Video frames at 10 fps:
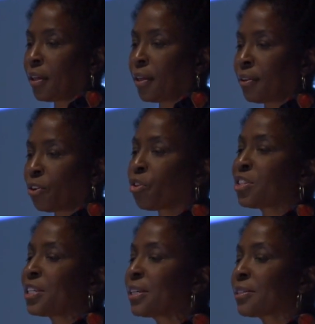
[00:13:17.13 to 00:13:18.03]
in
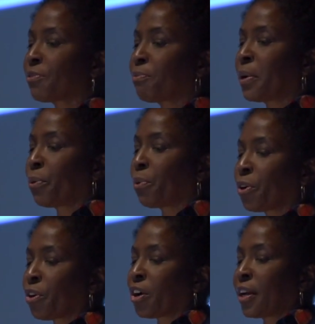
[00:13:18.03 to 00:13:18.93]
critiques of my
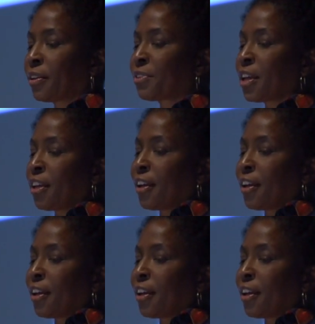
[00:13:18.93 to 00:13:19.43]
work or kind of